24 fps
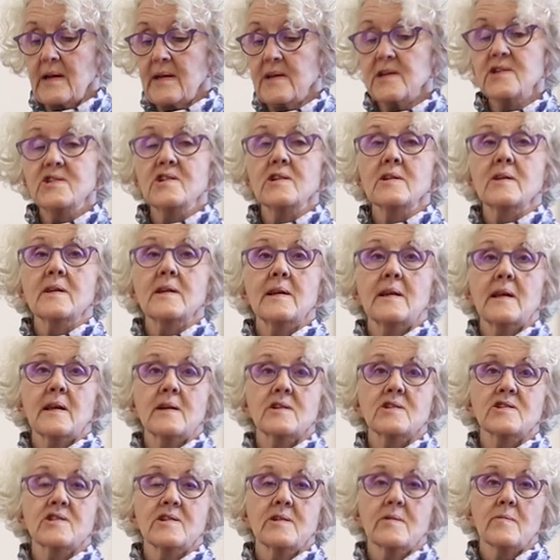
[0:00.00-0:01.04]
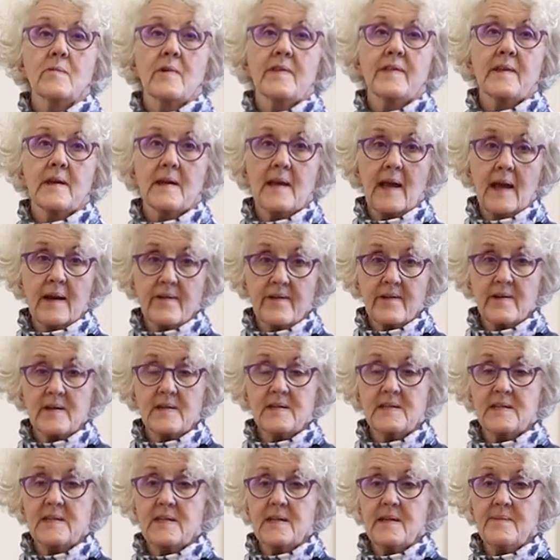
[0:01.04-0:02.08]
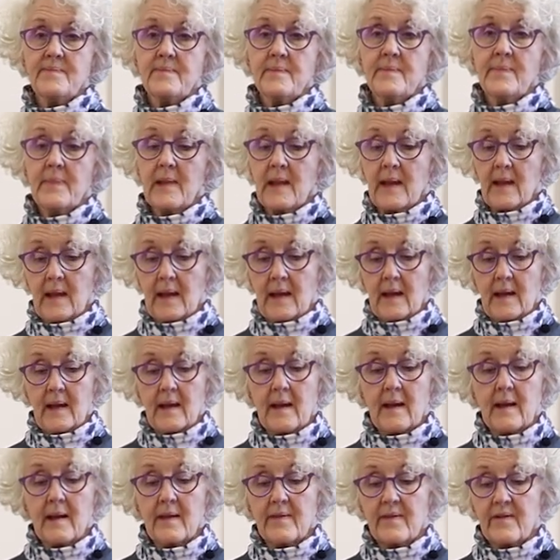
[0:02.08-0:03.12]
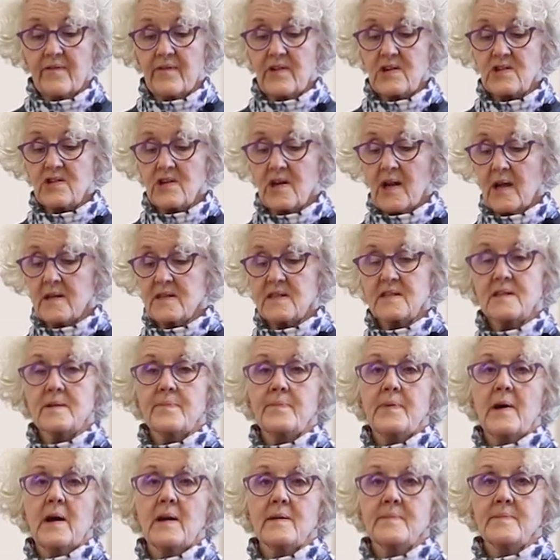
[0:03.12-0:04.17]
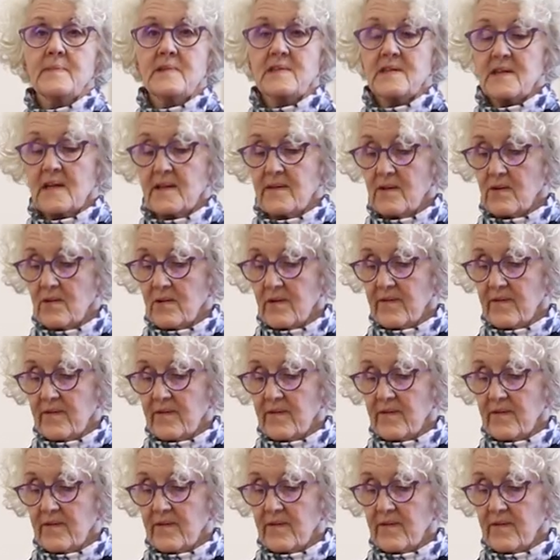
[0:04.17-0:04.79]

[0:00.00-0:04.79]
collegial connection with the gallery team, the visual arts department, and the